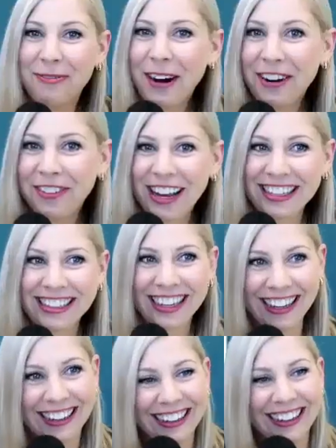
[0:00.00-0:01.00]
Perfect.
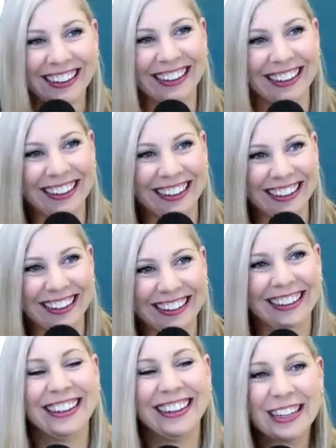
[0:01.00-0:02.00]

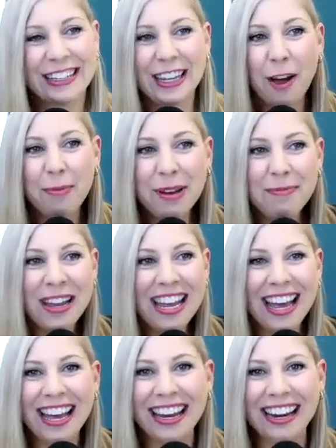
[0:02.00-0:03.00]
Subbing
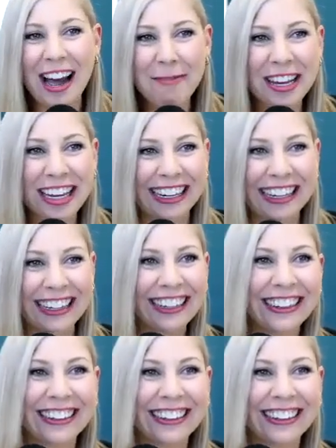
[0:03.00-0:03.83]
me in. I'm in.